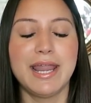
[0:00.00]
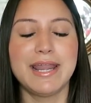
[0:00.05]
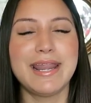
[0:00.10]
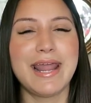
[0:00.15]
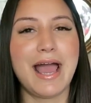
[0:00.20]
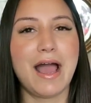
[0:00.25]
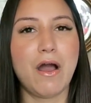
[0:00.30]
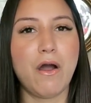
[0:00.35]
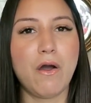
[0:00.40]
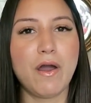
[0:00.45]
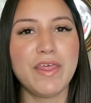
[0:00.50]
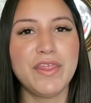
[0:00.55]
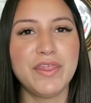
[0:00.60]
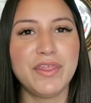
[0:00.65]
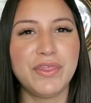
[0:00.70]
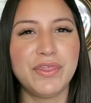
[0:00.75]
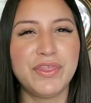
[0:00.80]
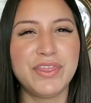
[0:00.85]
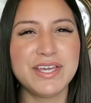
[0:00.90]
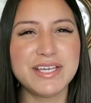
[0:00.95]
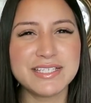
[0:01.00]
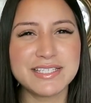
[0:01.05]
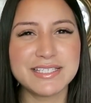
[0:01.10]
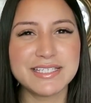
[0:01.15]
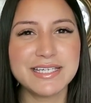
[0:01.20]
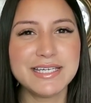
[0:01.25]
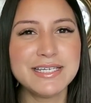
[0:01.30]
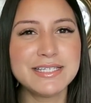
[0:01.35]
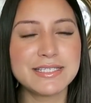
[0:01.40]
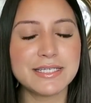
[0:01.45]
Now, this
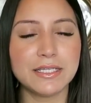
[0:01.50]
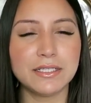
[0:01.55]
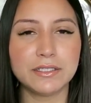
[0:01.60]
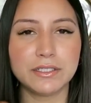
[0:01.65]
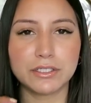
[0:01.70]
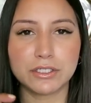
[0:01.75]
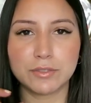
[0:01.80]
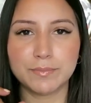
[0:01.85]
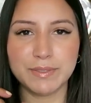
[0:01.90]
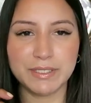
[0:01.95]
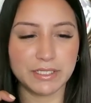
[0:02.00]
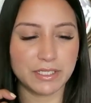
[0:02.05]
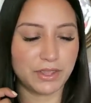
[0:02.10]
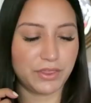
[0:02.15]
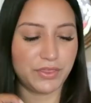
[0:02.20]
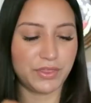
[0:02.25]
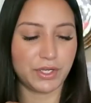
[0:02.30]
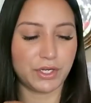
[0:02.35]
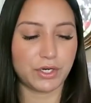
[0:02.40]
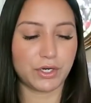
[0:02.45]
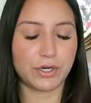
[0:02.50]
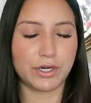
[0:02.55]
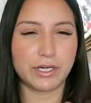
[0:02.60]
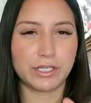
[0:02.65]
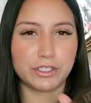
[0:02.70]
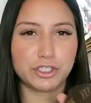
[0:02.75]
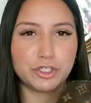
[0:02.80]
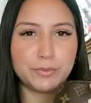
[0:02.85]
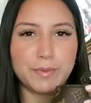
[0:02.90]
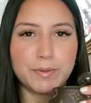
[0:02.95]
is a little bit thicker
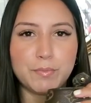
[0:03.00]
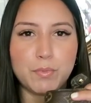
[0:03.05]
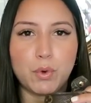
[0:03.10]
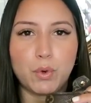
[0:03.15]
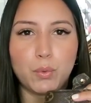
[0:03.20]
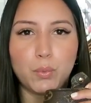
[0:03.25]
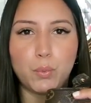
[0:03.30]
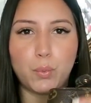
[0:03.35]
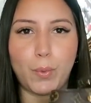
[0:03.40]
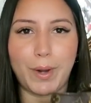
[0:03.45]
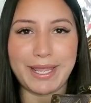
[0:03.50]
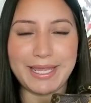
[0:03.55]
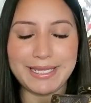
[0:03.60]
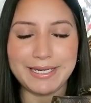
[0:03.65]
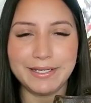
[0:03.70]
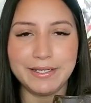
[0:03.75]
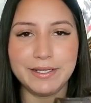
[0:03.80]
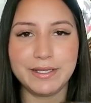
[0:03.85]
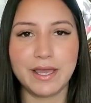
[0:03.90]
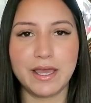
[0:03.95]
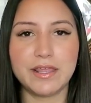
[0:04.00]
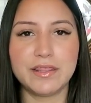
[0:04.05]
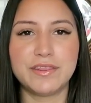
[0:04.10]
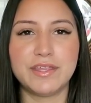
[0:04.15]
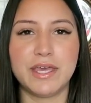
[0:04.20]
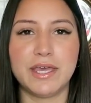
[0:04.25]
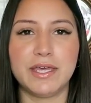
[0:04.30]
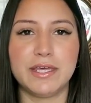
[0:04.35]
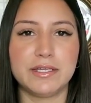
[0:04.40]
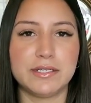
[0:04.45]
and a little bit more weighty
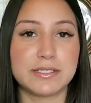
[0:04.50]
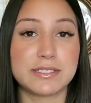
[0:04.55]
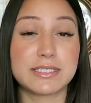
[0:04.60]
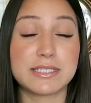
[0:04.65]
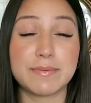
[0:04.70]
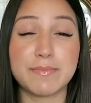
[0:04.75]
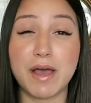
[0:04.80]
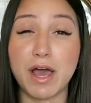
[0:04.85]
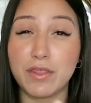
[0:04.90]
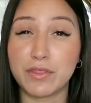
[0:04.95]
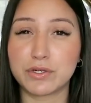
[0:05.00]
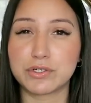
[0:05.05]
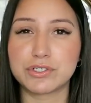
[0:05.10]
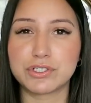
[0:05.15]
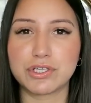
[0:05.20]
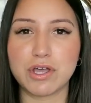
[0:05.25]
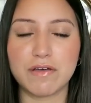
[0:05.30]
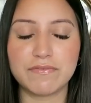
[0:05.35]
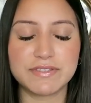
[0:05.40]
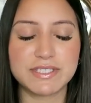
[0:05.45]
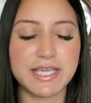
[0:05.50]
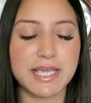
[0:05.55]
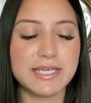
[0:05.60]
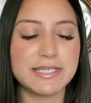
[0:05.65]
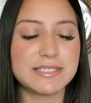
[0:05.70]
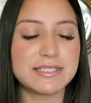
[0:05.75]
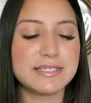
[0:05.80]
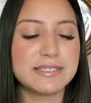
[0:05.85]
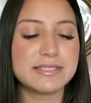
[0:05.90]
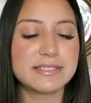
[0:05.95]
than some other soft
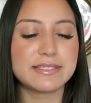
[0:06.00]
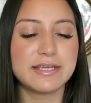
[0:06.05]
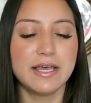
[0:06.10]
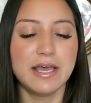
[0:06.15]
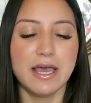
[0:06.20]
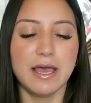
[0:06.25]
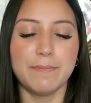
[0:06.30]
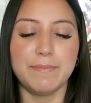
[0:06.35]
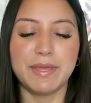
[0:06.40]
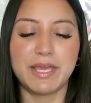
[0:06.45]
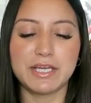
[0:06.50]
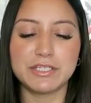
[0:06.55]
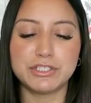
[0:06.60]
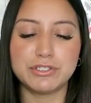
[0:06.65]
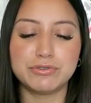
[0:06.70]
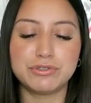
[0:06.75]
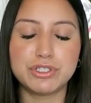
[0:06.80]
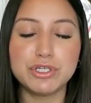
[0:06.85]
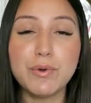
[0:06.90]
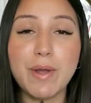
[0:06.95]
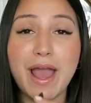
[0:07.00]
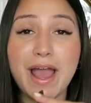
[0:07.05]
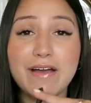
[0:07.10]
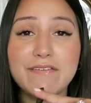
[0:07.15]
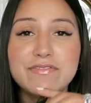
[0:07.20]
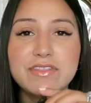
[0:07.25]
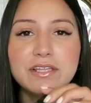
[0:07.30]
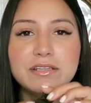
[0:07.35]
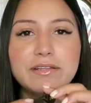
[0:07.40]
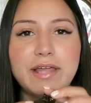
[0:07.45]
cases because you do
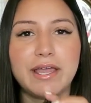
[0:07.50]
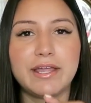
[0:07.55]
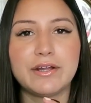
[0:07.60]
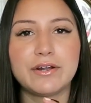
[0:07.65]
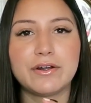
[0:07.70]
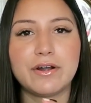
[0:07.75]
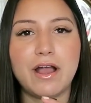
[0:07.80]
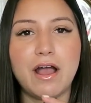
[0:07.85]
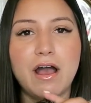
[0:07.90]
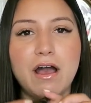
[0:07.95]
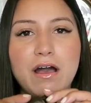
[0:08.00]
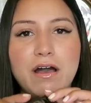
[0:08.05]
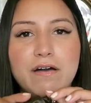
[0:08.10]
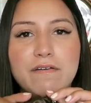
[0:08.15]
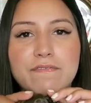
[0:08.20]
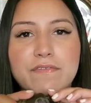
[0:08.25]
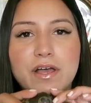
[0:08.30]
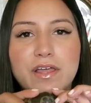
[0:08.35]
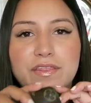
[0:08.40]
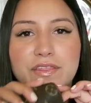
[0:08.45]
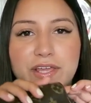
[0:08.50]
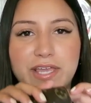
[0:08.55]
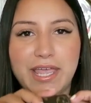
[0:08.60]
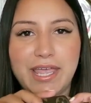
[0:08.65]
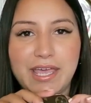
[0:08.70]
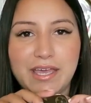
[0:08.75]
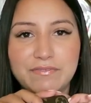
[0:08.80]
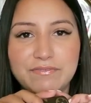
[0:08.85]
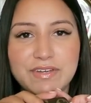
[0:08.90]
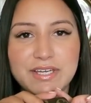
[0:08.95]
have the layer of the
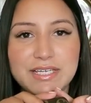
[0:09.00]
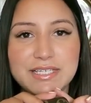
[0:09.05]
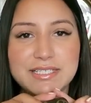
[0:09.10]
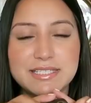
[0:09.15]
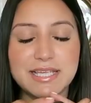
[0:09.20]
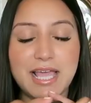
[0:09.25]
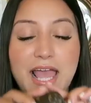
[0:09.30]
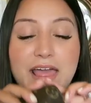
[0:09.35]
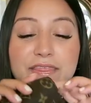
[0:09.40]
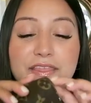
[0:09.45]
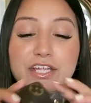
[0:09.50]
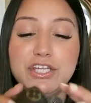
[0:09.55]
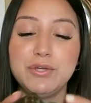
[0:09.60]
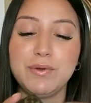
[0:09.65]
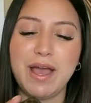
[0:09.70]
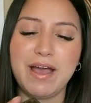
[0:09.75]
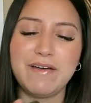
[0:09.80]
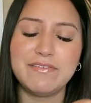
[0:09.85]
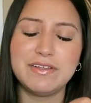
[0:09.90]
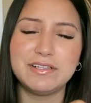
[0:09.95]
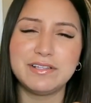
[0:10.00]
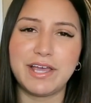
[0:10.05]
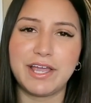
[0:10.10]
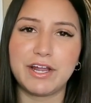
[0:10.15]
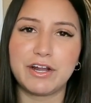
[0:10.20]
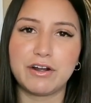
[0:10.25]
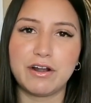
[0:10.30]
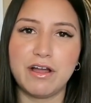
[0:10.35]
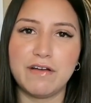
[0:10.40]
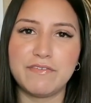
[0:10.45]
canvas and then you have a
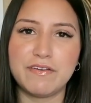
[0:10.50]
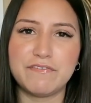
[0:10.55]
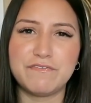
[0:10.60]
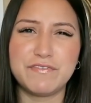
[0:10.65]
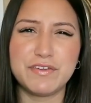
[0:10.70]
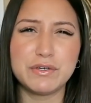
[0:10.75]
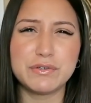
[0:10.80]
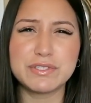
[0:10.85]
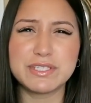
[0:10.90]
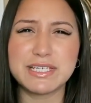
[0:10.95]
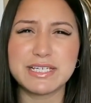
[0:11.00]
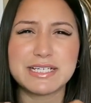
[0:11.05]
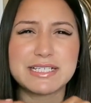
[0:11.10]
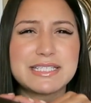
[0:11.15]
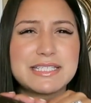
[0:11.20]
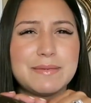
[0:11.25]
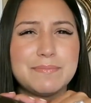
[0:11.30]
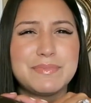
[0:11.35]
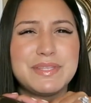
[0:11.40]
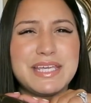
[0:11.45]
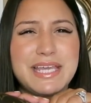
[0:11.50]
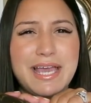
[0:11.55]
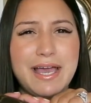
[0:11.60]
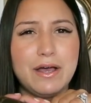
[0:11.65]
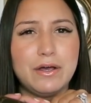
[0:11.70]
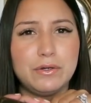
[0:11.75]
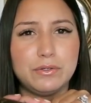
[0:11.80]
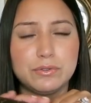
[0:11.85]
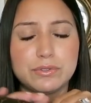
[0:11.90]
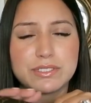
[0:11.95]
layer of it feels like something
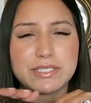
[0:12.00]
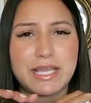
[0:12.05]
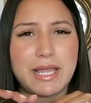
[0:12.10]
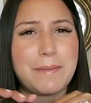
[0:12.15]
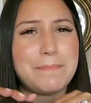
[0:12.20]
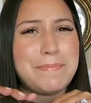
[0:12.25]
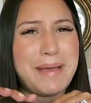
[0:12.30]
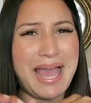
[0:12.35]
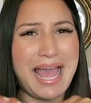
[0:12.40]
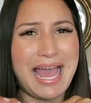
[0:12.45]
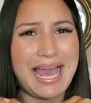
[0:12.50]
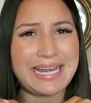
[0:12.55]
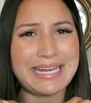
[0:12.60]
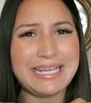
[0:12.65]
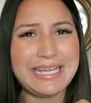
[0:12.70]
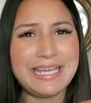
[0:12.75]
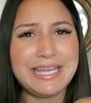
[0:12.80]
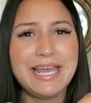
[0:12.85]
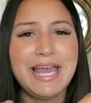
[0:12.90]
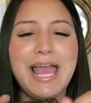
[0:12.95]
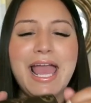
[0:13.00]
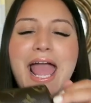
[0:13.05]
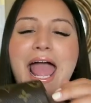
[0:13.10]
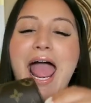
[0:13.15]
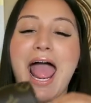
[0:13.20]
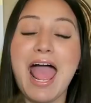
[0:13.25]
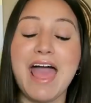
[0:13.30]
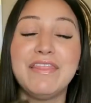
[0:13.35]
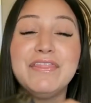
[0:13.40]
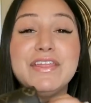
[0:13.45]
else, like a padding,
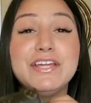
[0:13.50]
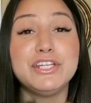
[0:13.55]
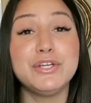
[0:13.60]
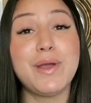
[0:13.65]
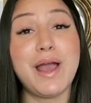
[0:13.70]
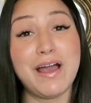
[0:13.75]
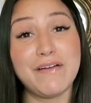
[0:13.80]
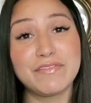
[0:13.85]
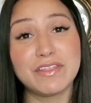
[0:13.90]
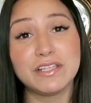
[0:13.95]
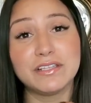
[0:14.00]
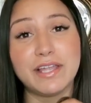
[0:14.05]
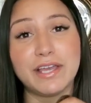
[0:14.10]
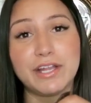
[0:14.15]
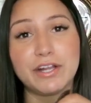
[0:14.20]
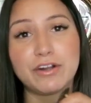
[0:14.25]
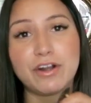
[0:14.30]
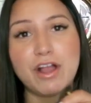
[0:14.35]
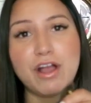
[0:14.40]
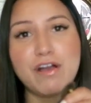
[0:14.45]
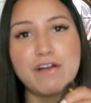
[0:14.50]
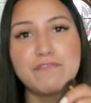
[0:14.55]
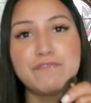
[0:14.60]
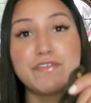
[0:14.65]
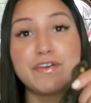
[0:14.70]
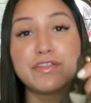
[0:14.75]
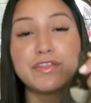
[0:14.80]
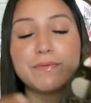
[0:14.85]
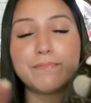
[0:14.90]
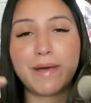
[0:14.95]
and then you have the layer
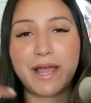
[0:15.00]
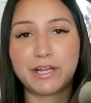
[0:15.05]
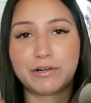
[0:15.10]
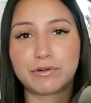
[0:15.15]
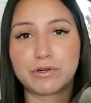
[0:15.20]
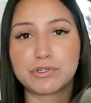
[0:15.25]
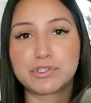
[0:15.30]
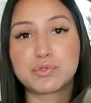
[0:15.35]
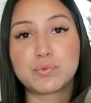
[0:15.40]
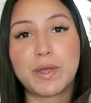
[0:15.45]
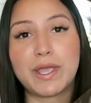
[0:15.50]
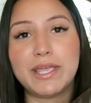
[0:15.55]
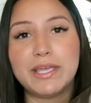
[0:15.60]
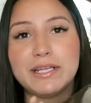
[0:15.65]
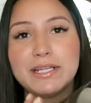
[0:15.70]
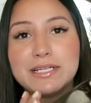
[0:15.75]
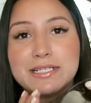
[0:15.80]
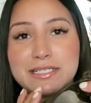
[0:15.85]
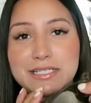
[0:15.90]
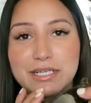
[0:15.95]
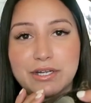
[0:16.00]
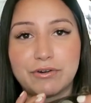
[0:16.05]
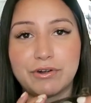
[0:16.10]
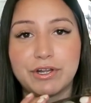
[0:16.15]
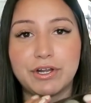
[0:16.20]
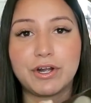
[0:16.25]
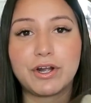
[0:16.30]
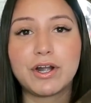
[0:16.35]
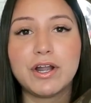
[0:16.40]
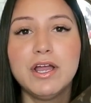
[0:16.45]
of the micro suede
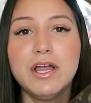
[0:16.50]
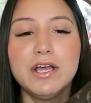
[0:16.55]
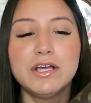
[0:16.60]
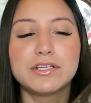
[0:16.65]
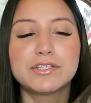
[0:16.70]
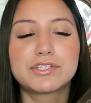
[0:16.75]
interior.